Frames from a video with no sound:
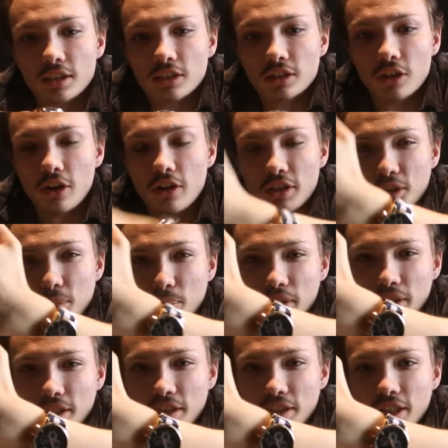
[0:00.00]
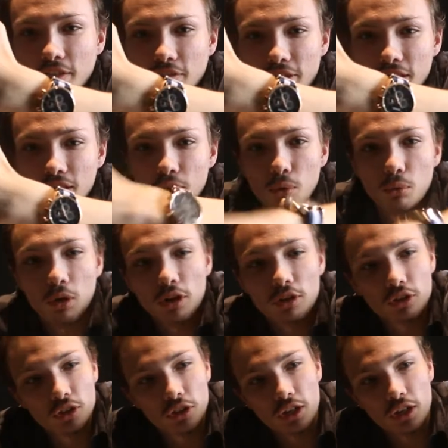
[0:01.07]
So it's a pretty nifty little watch.